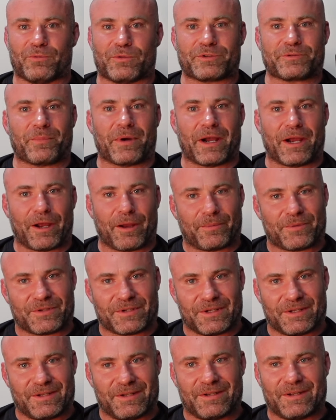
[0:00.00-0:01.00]
was
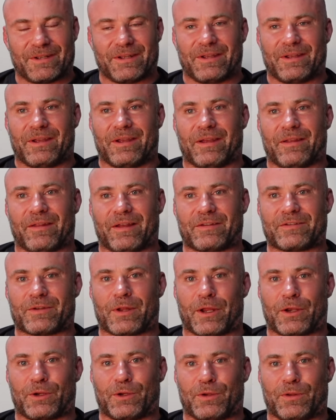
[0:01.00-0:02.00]
biopsied, and that's
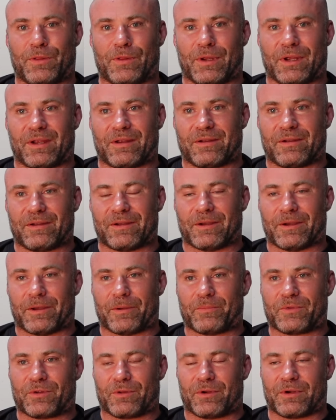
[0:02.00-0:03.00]
not a good thing.
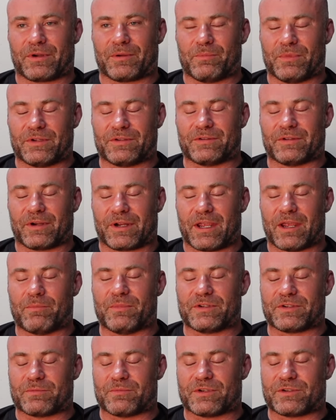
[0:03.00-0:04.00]
So there can
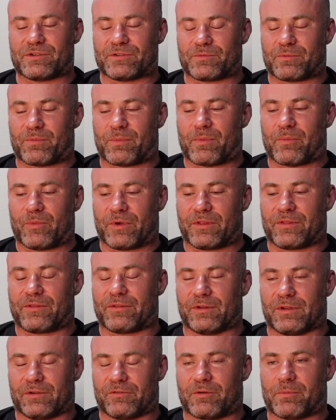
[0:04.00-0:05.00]
be some issues with
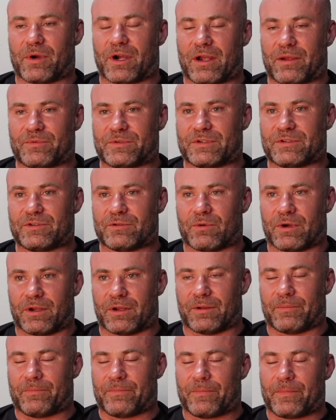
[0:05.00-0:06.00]
liver biopsies. You want
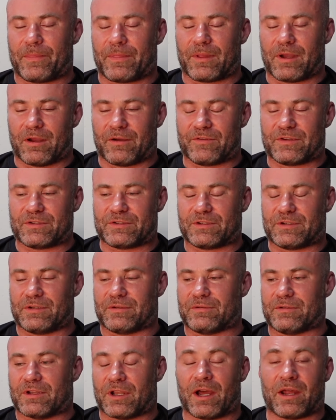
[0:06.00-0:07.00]
to obviously
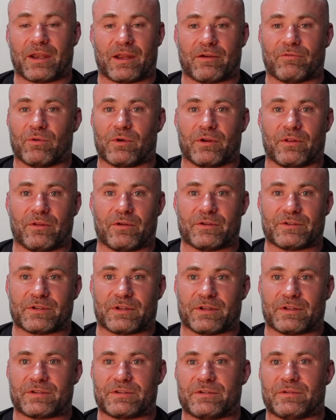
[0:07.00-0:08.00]
not have one of those
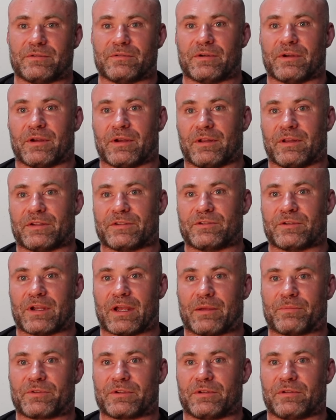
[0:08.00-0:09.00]
unless you
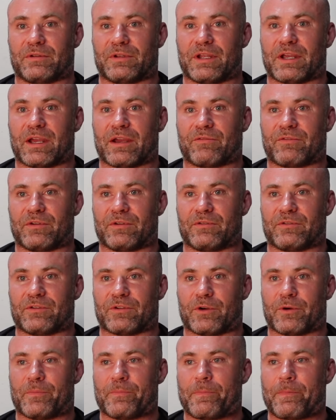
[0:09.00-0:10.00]
absolutely have to.
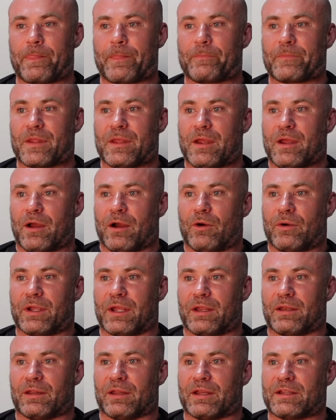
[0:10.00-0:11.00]
So,
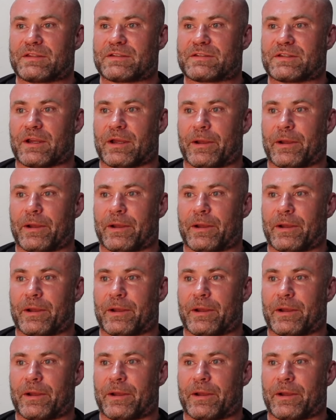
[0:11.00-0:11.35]
okay, let's